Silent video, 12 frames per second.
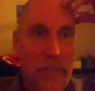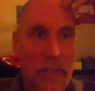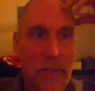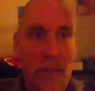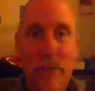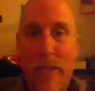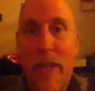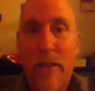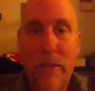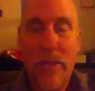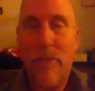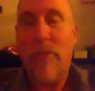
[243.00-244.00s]
gonna, it was
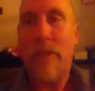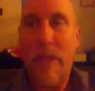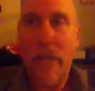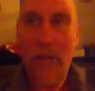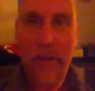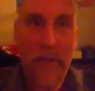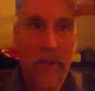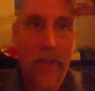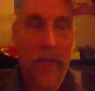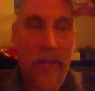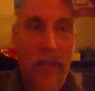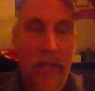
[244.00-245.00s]
hailing, starting to hail,
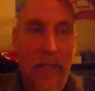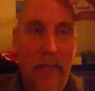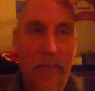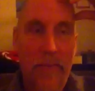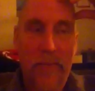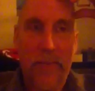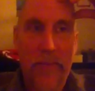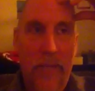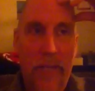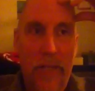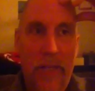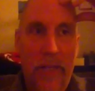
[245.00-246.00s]
and they